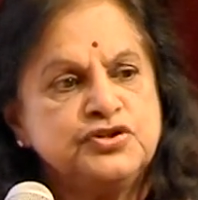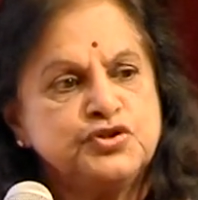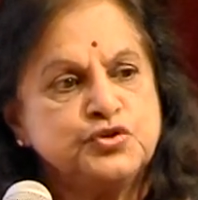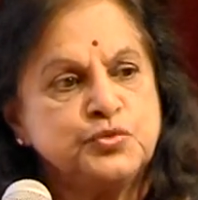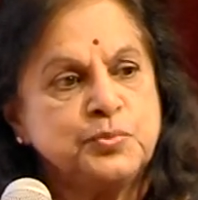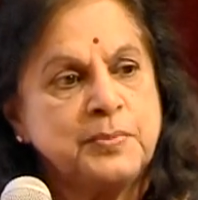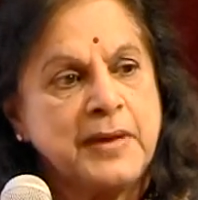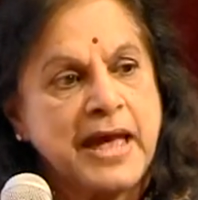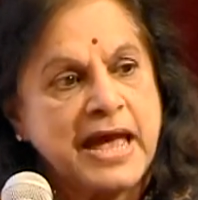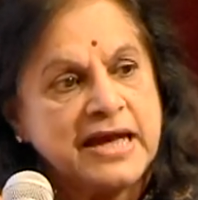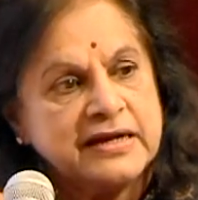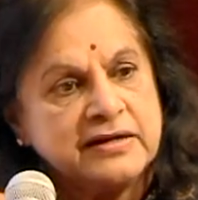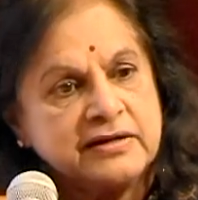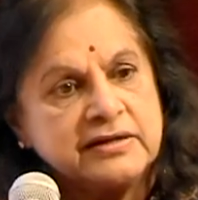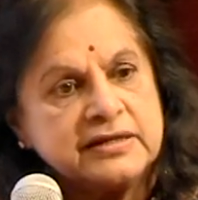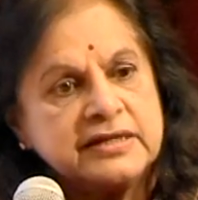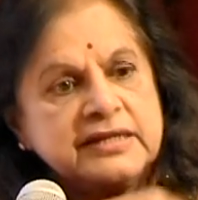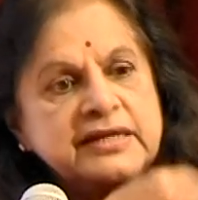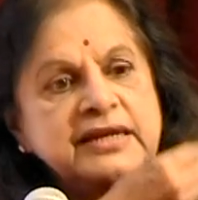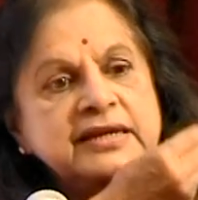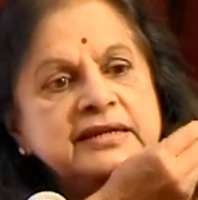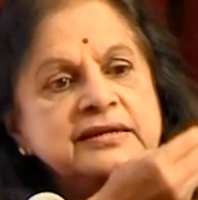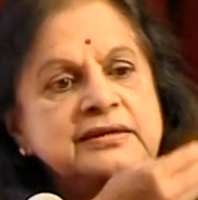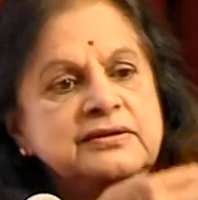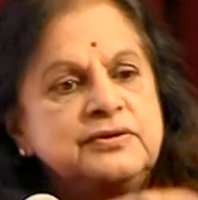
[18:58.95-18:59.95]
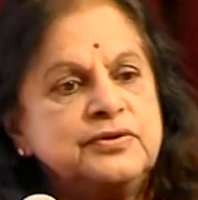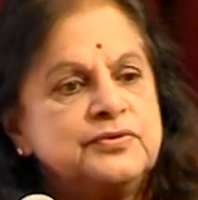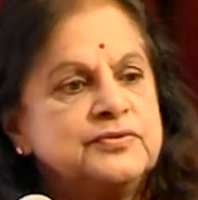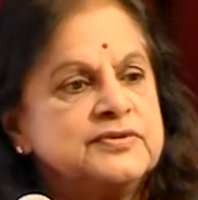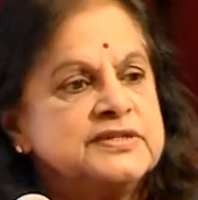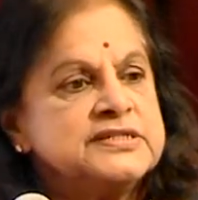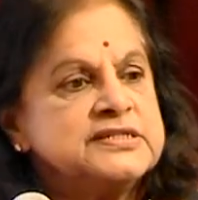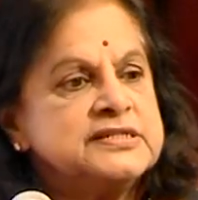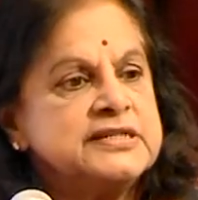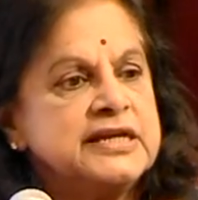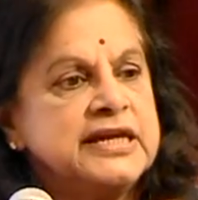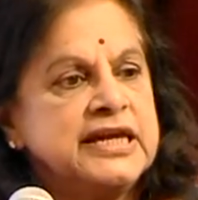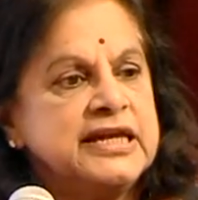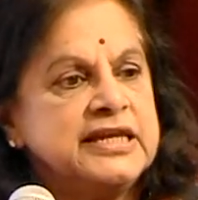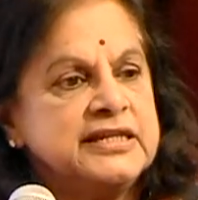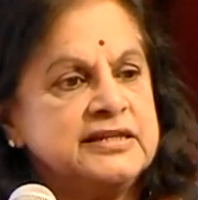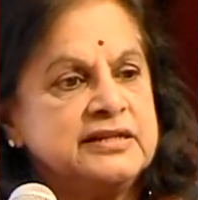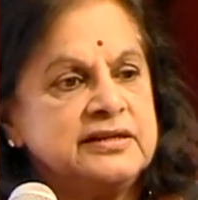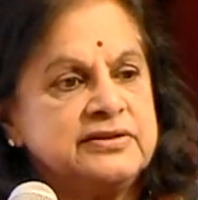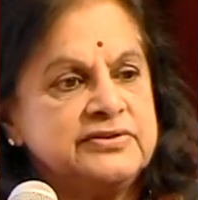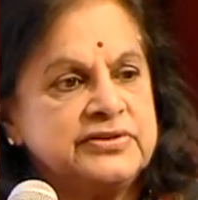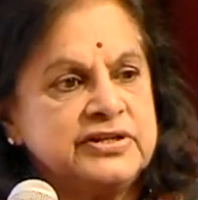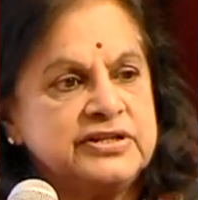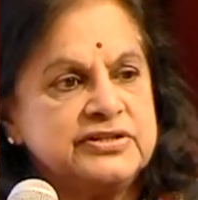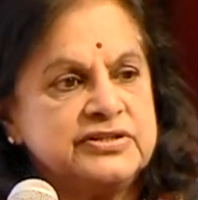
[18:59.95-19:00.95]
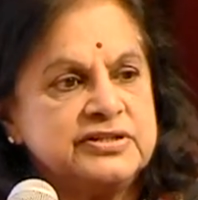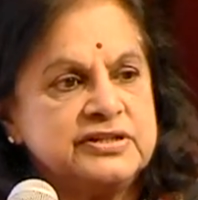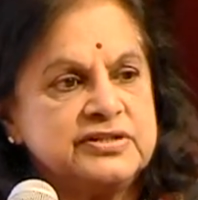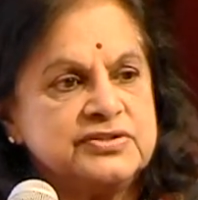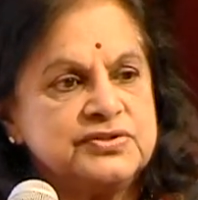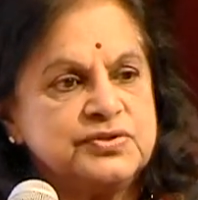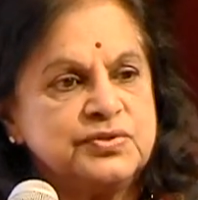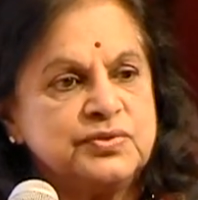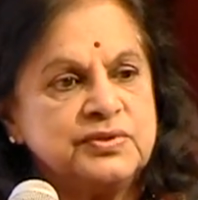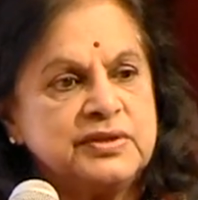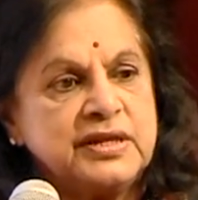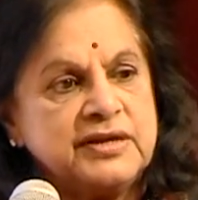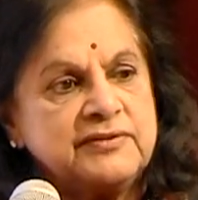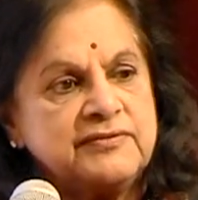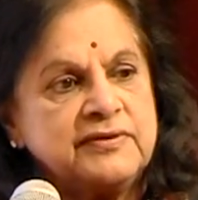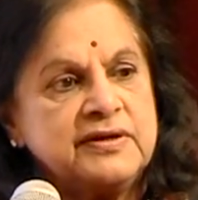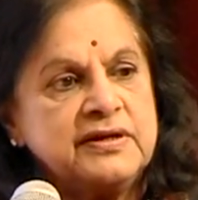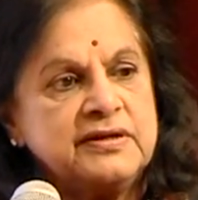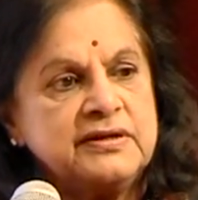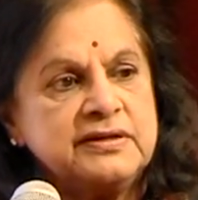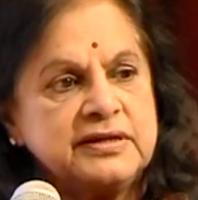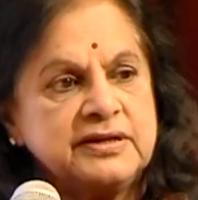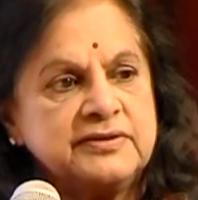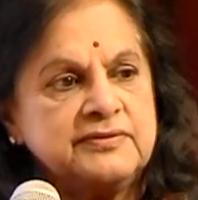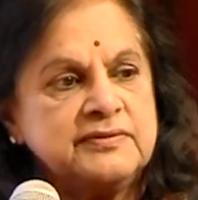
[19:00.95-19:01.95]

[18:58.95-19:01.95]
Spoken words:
to back again towards the anal region. So never,